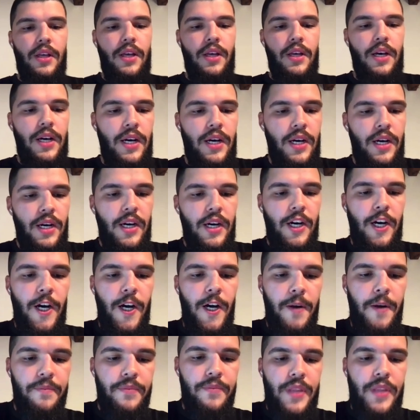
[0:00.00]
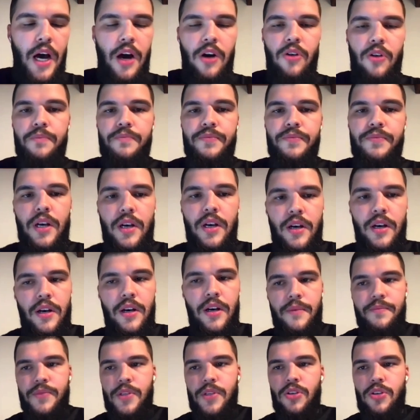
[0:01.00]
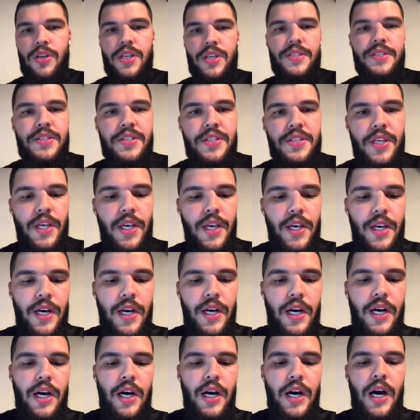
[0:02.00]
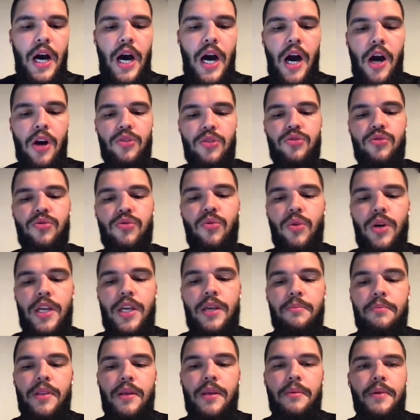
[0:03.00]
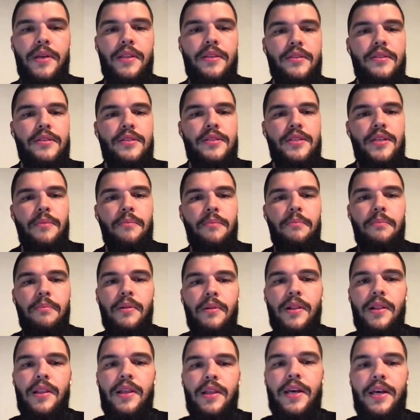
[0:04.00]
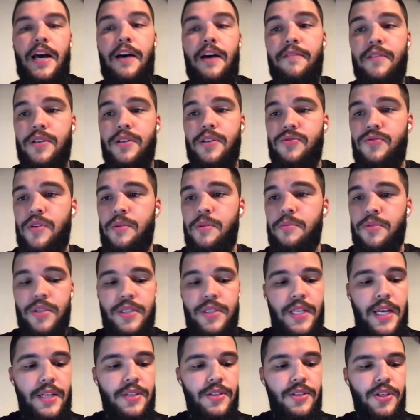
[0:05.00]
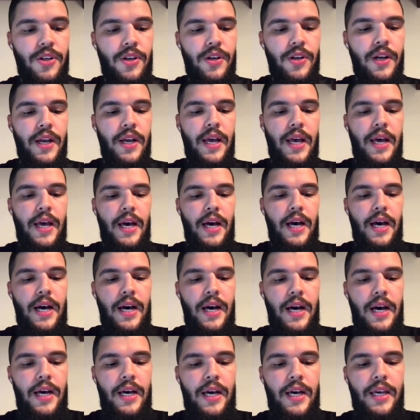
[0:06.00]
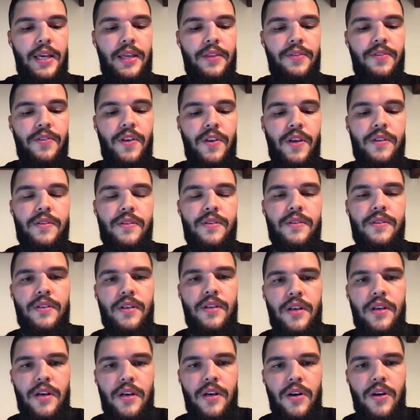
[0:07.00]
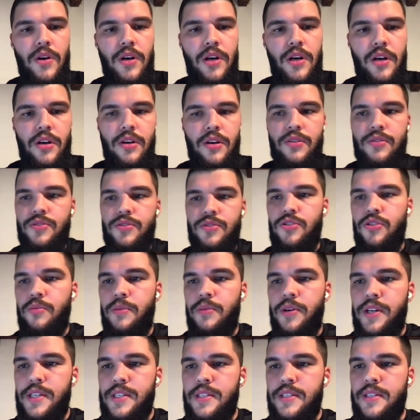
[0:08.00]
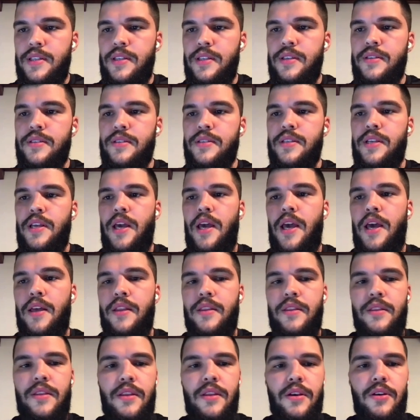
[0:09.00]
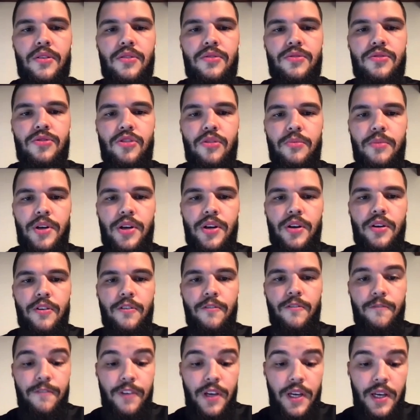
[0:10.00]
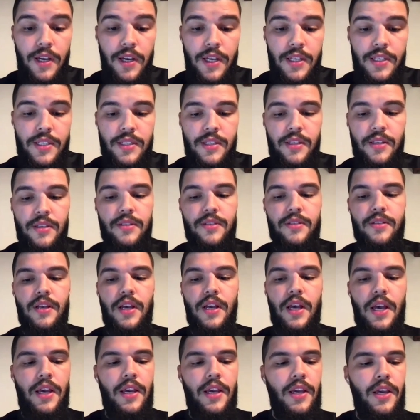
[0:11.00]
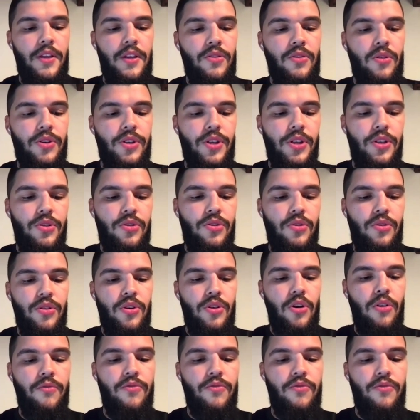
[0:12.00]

Now you can see how to implement simple Kafka stream processor. It needs a consumer instance and the consumer config instance in order to know